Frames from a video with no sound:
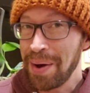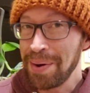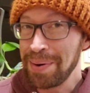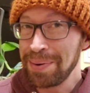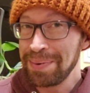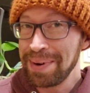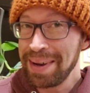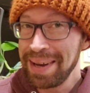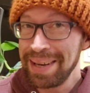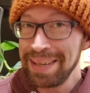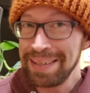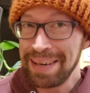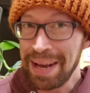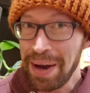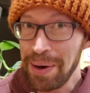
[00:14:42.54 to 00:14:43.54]
All
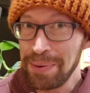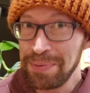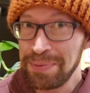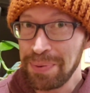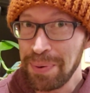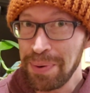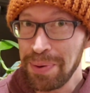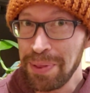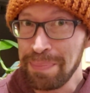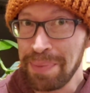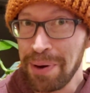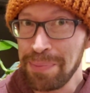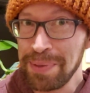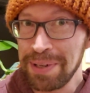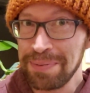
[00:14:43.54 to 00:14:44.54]
right, now for the
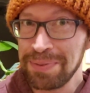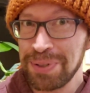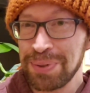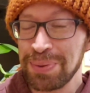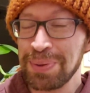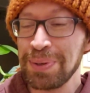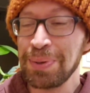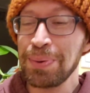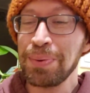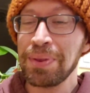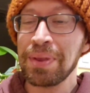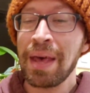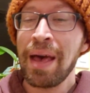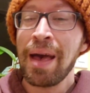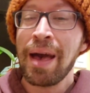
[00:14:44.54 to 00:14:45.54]
moment of truth.
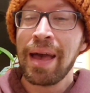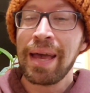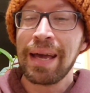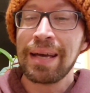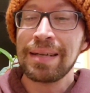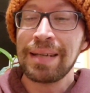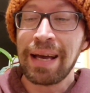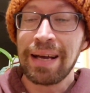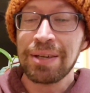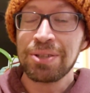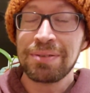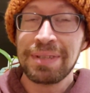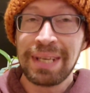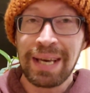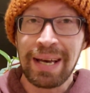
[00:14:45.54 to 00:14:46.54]
And
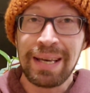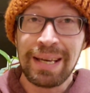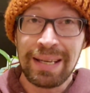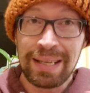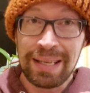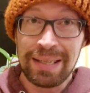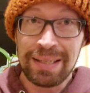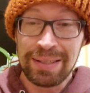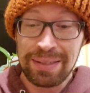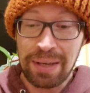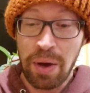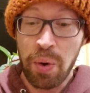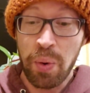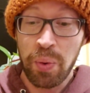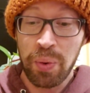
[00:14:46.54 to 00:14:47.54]
actually, yeah, it
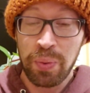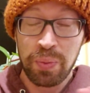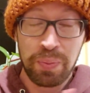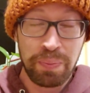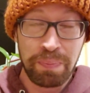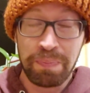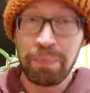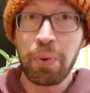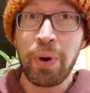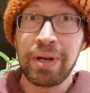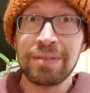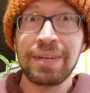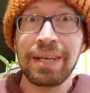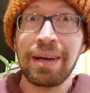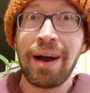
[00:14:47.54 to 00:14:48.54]
is
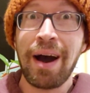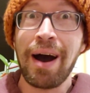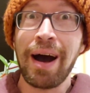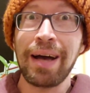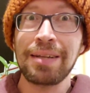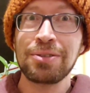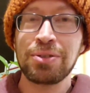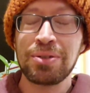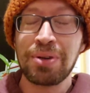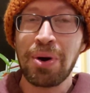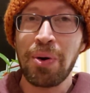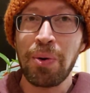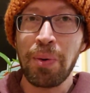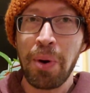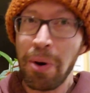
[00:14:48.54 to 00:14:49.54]
boiling hot.
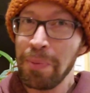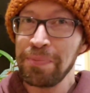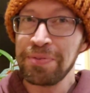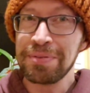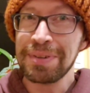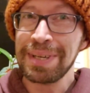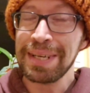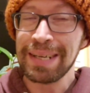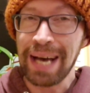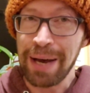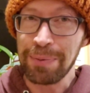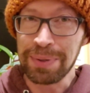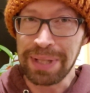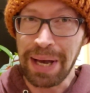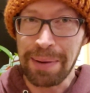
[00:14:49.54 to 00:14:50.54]
So hopefully, I
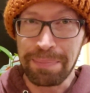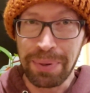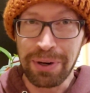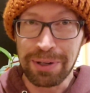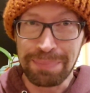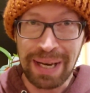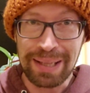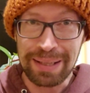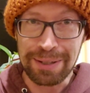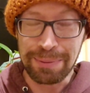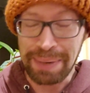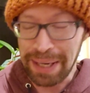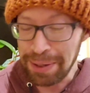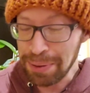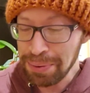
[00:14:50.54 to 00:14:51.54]
will not burn my little
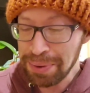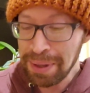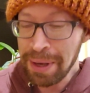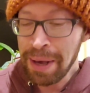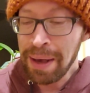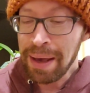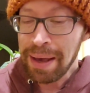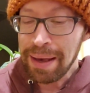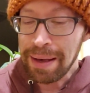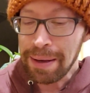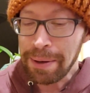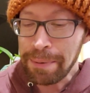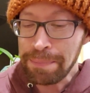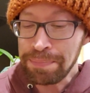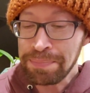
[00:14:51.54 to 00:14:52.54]
mouth.
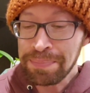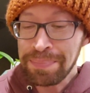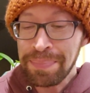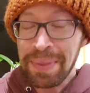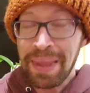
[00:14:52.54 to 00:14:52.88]
Um,